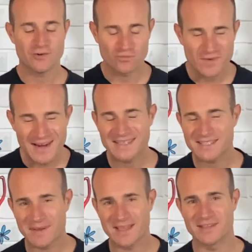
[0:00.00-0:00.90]
ready
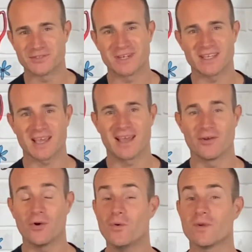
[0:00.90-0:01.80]
to make a drink,
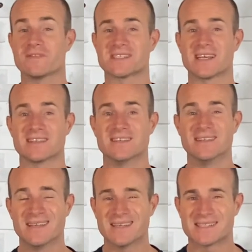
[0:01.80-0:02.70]
and all of a sudden
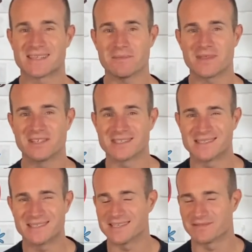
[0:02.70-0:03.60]
something
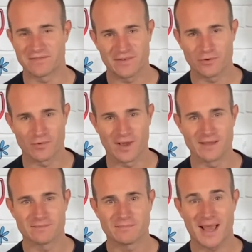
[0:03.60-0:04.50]
just doesn't feel
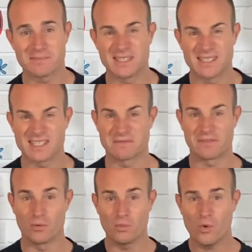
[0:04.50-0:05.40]
right. Perhaps it doesn't
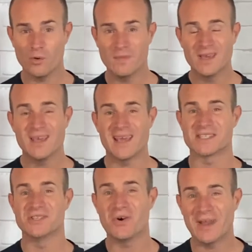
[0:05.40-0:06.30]
feel warm,
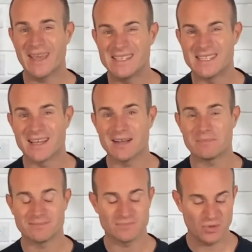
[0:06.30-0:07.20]
it's not heating
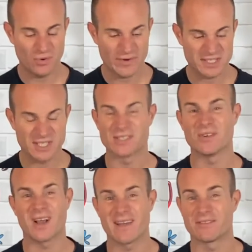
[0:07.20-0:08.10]
up, or it's just
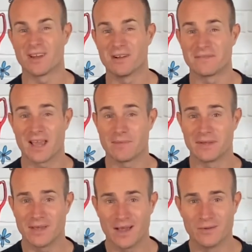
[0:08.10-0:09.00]
not having a lot of get up
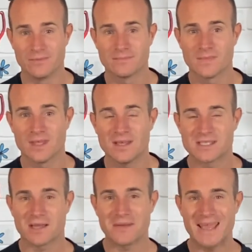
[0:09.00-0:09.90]
and go.
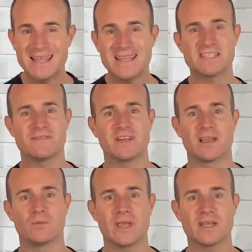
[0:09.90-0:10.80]
So in this
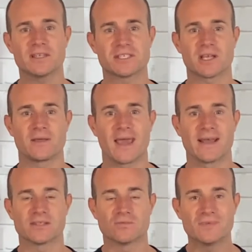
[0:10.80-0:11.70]
video we're going to show you
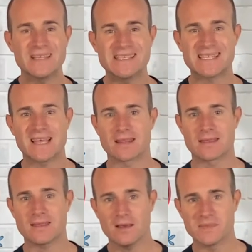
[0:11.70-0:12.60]
how to reset the
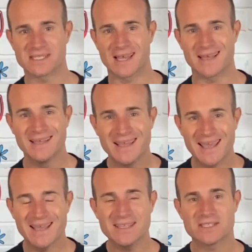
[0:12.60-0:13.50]
thermostat
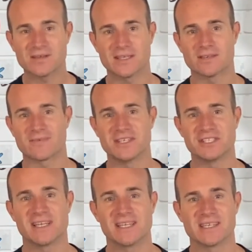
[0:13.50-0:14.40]
inside the
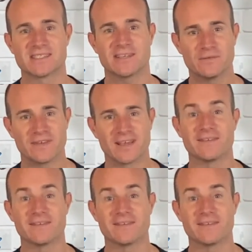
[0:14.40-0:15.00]
Rancilio Silvia